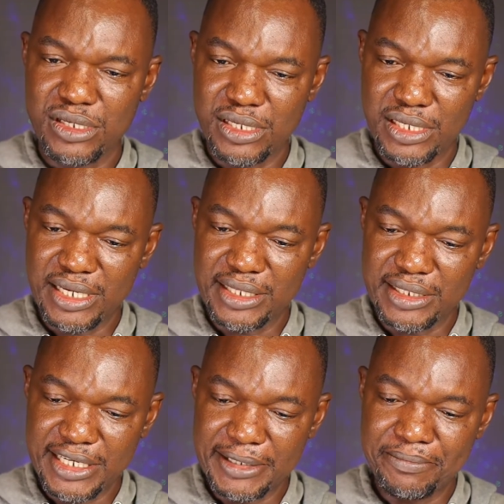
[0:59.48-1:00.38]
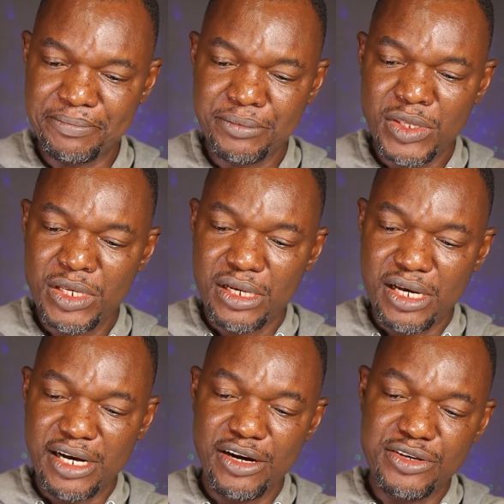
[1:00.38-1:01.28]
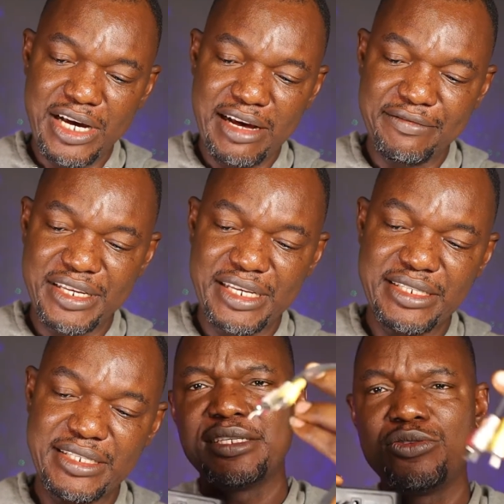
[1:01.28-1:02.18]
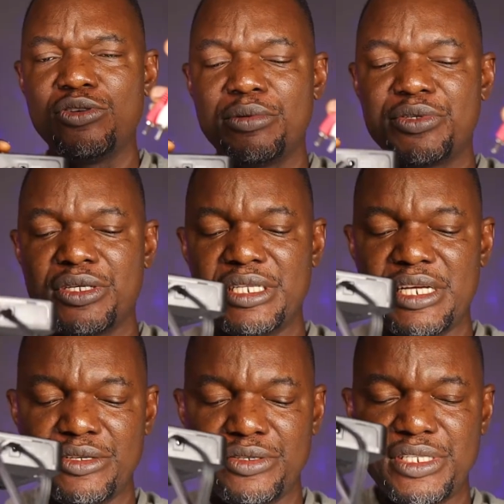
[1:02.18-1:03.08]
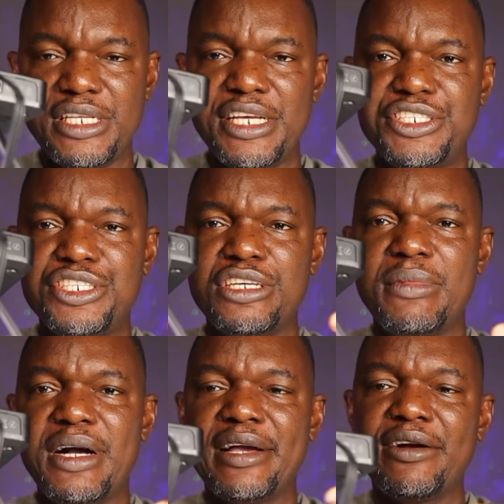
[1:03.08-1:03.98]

and um, uh, all you have is the two options. Either you're using HDMI